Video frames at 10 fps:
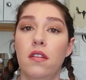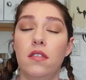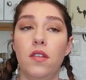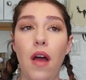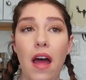
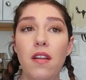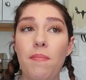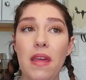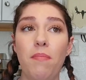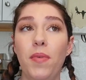So how do
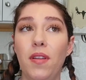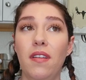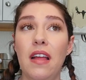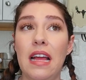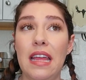
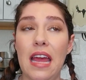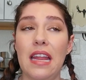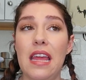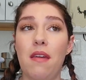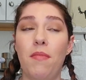people get
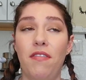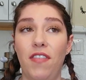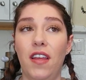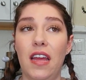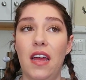
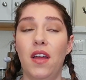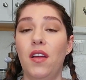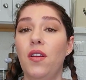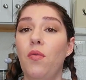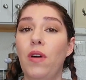hemophilia
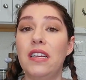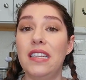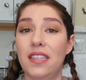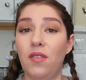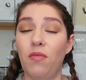where it
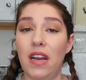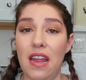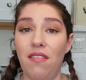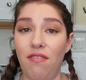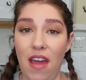doesn't run
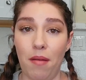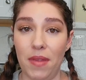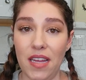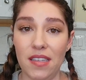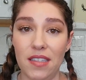in
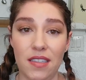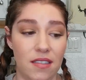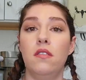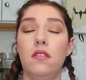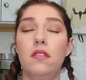families?
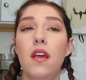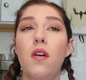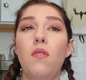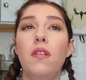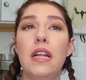
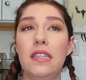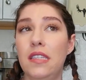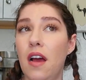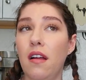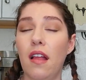So let's
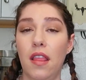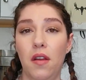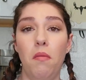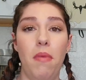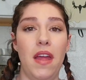talk a
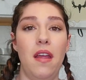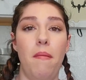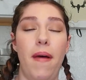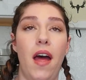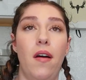little bit
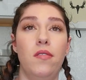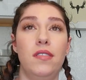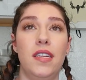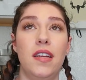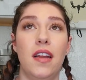
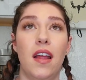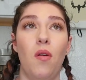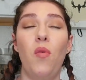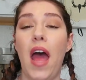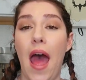about what